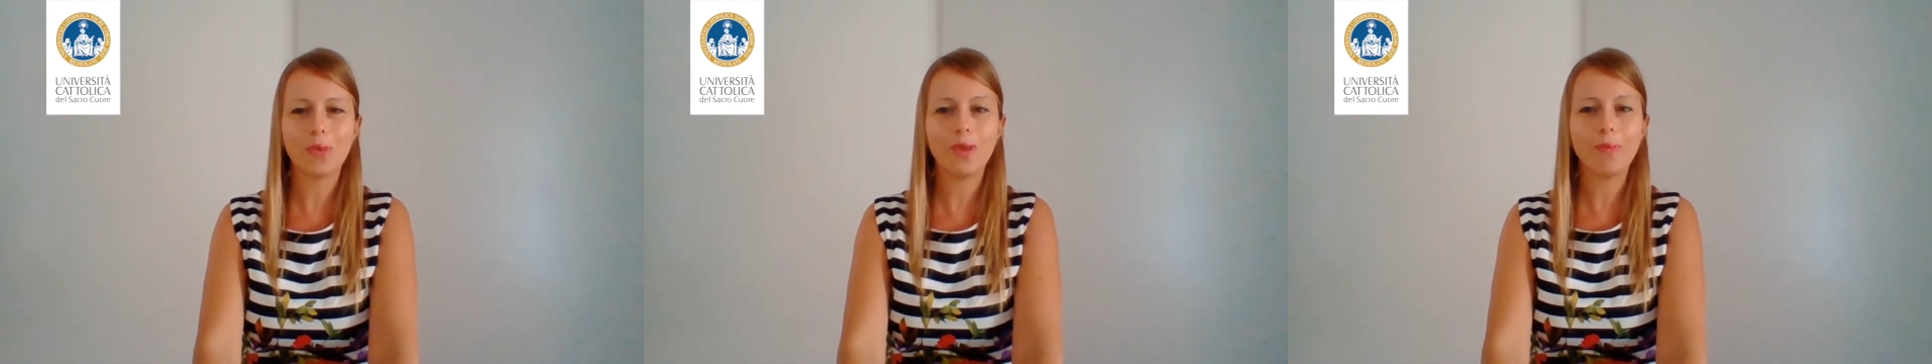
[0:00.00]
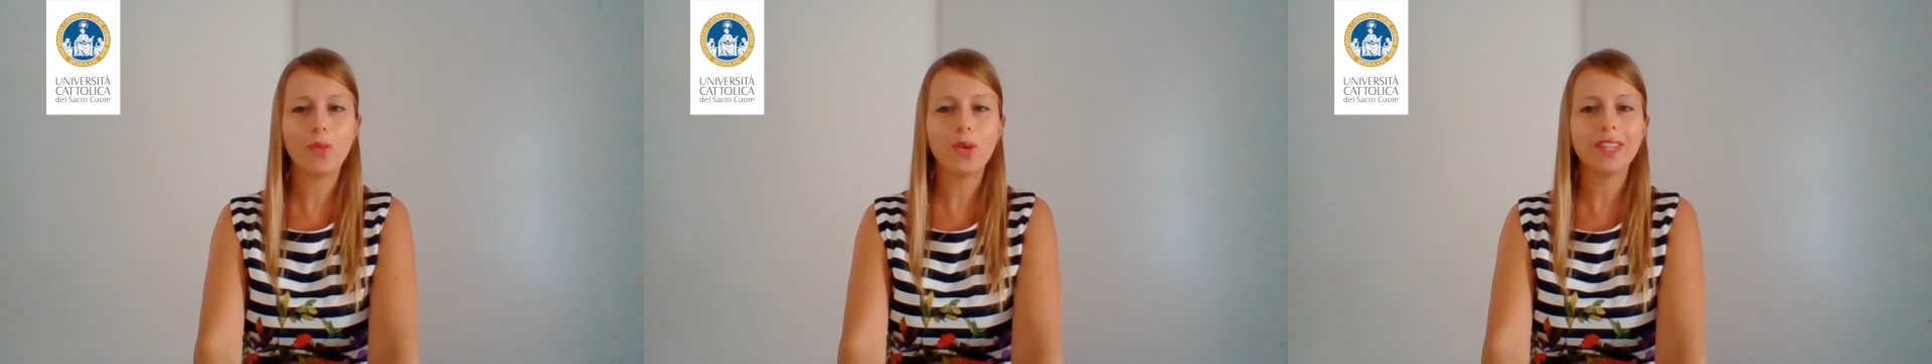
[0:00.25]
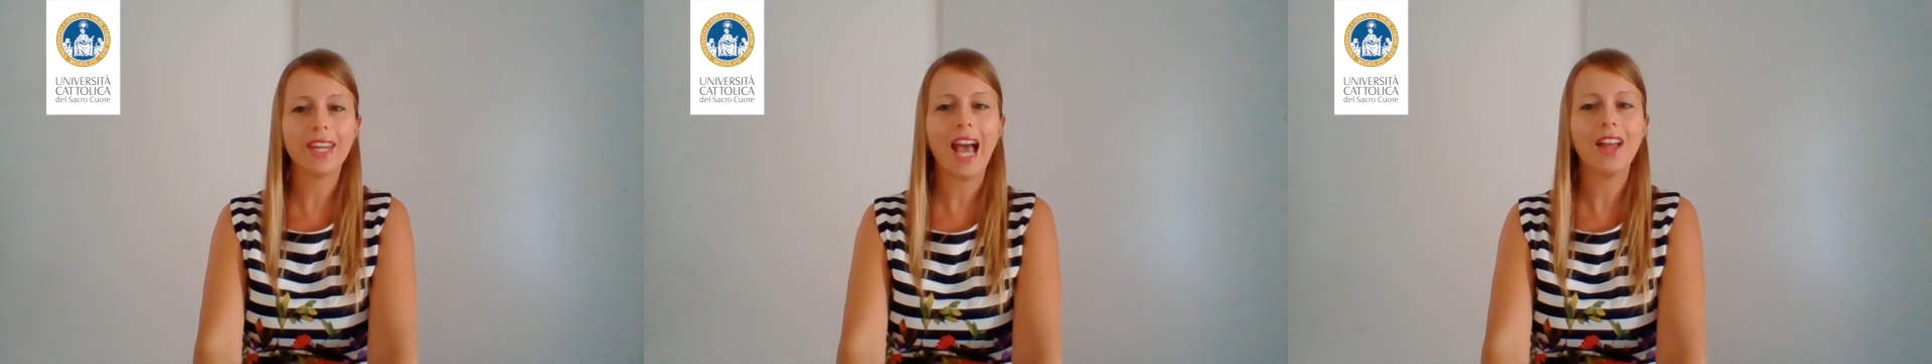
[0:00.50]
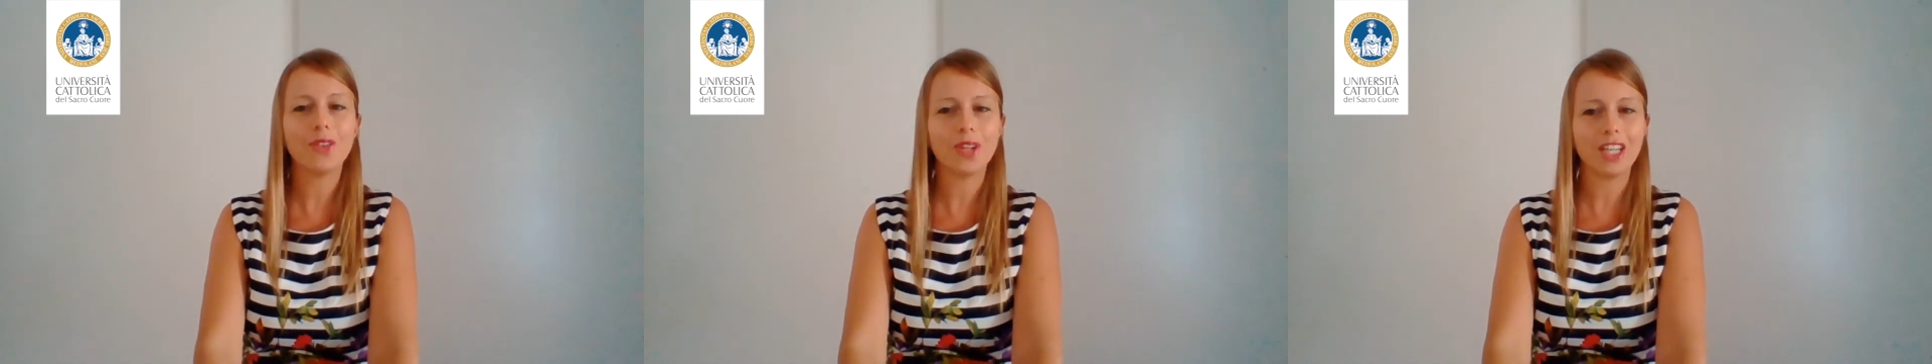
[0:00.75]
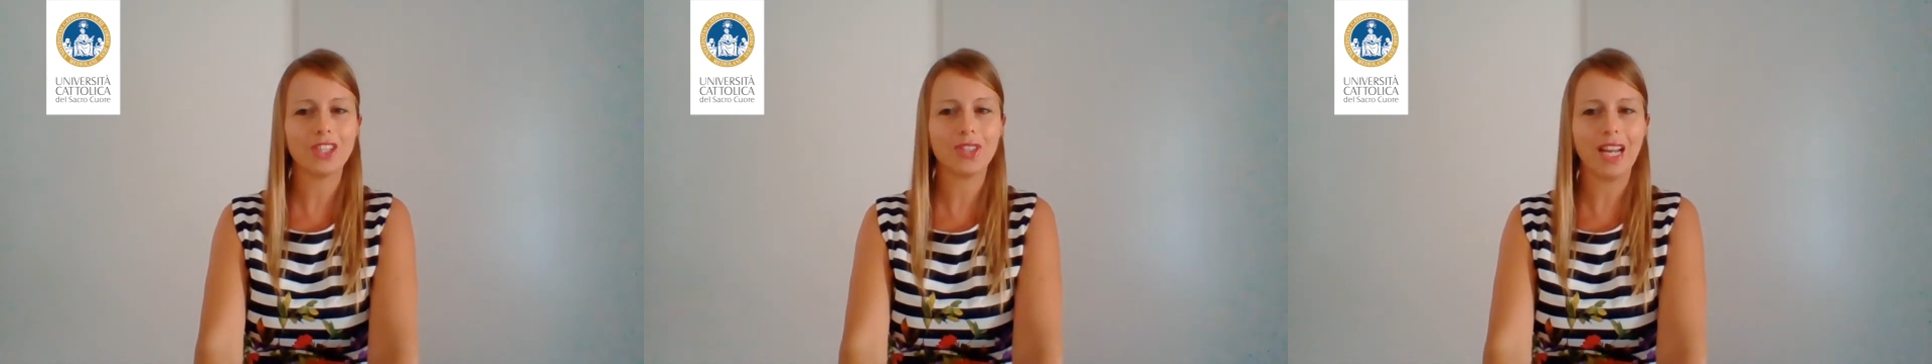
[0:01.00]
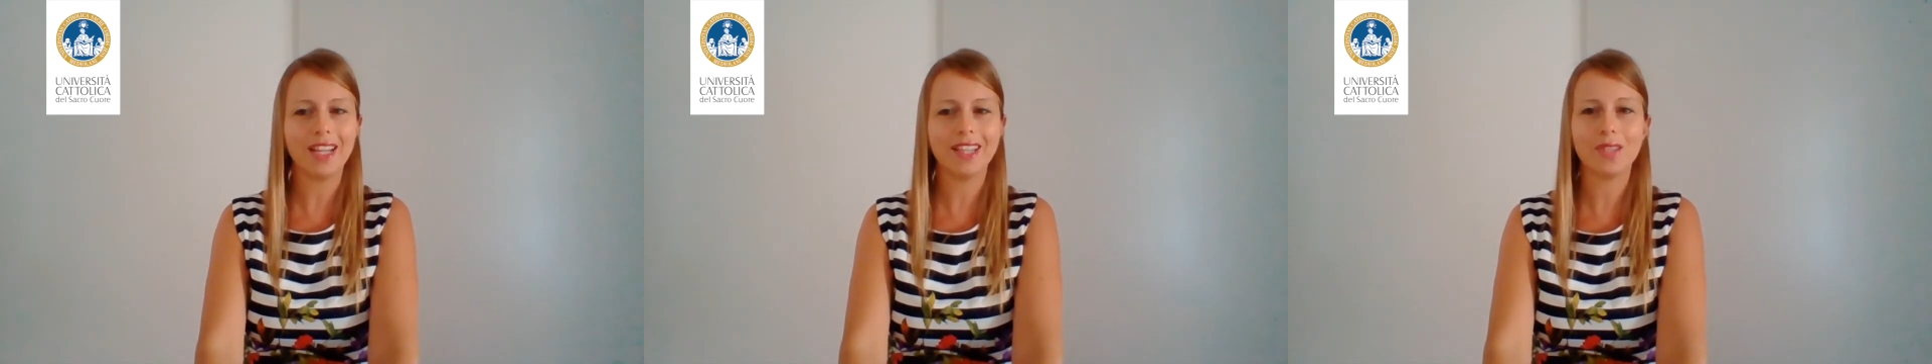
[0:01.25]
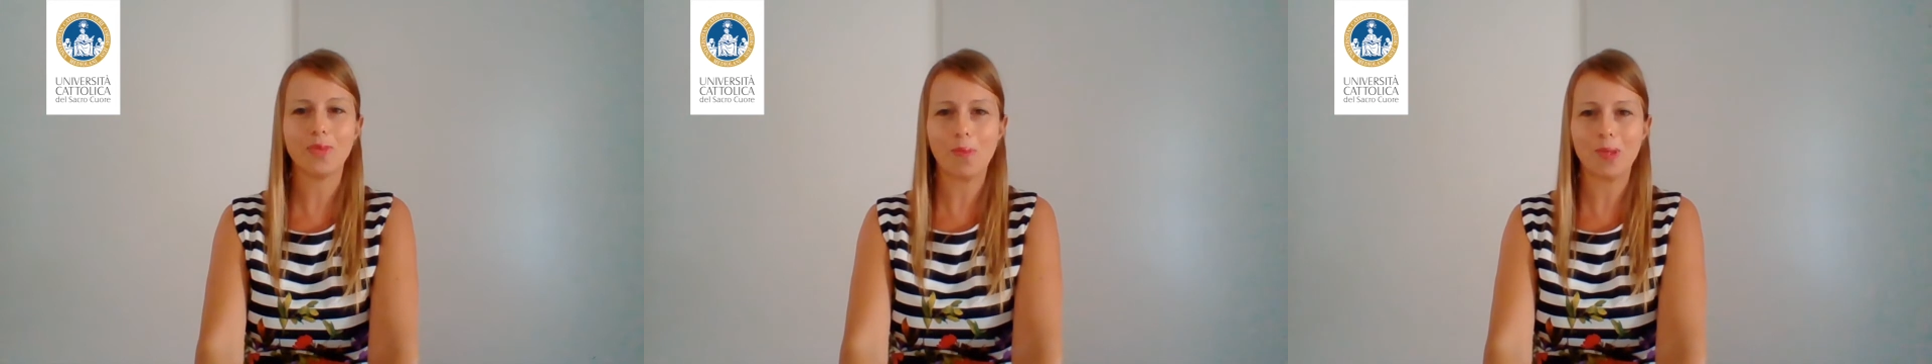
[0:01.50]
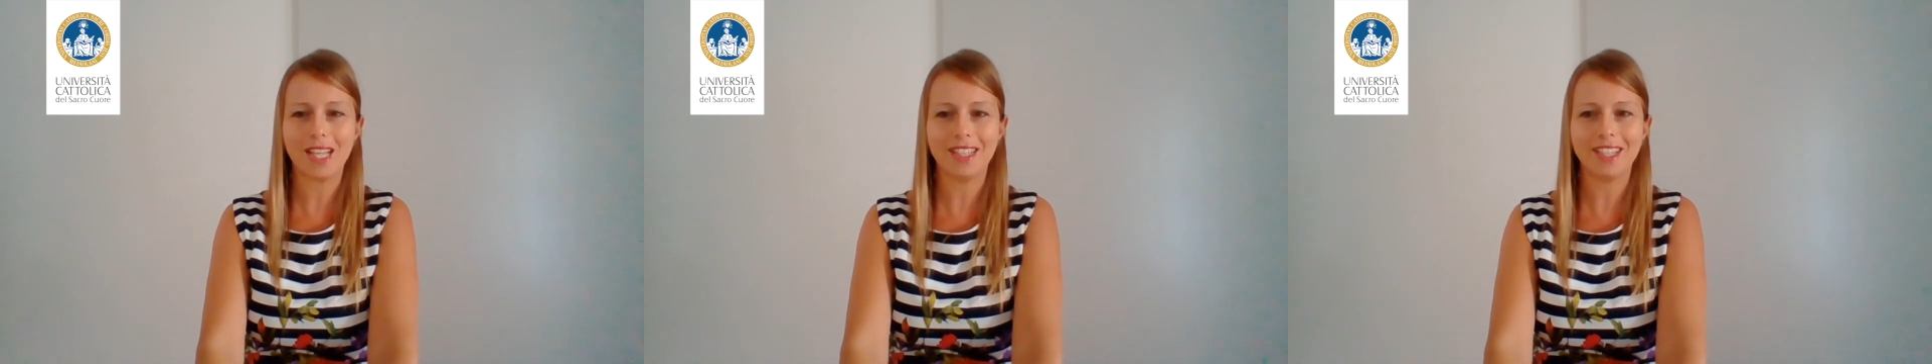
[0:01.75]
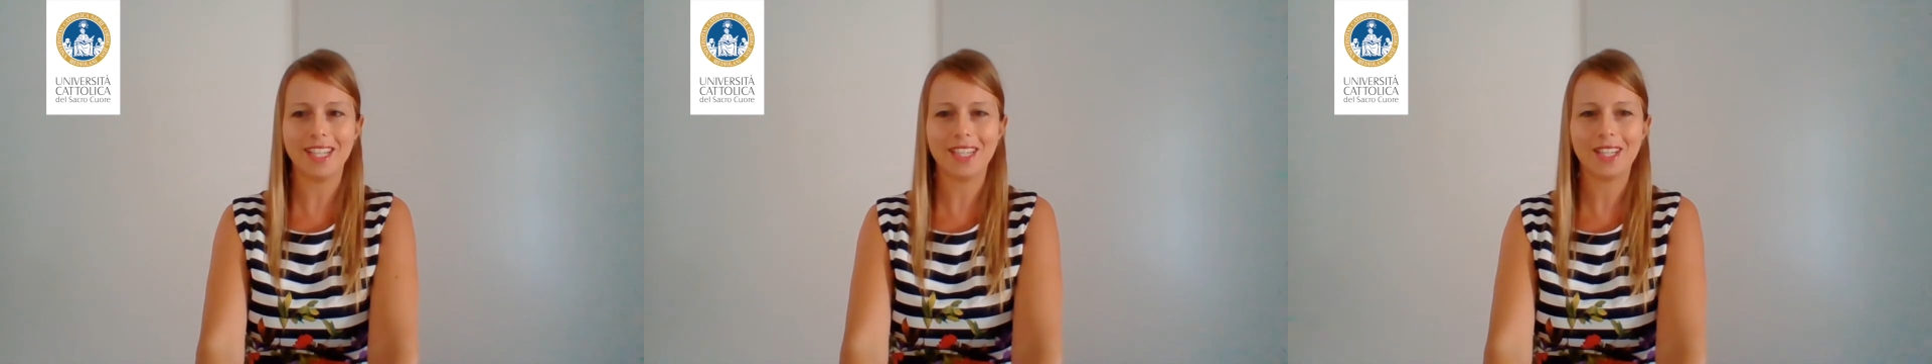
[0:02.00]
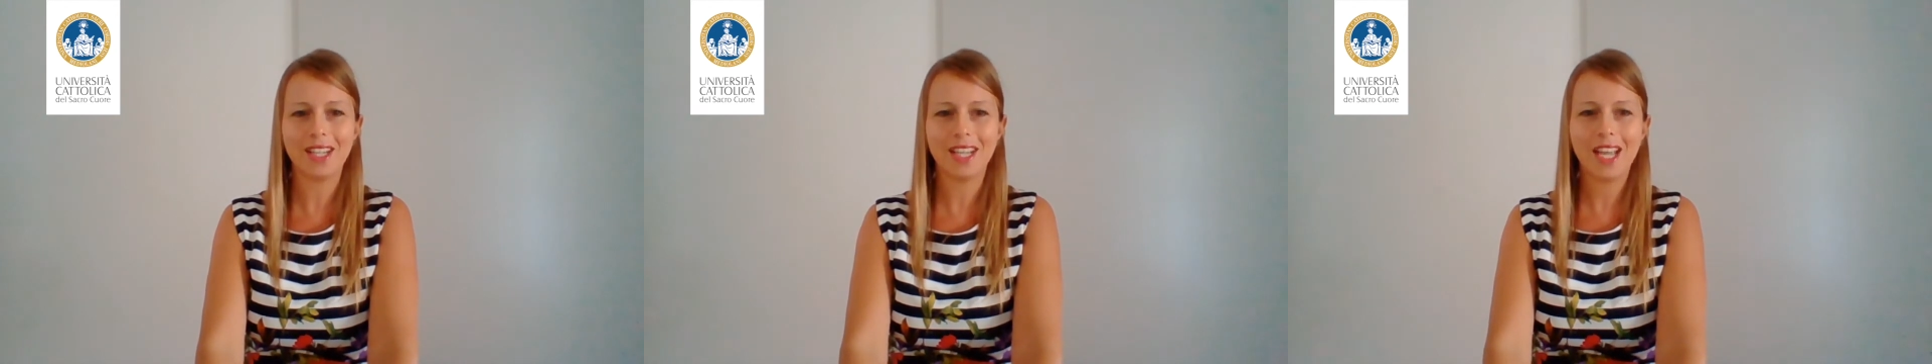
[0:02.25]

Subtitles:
with more than 100 nationalities represented.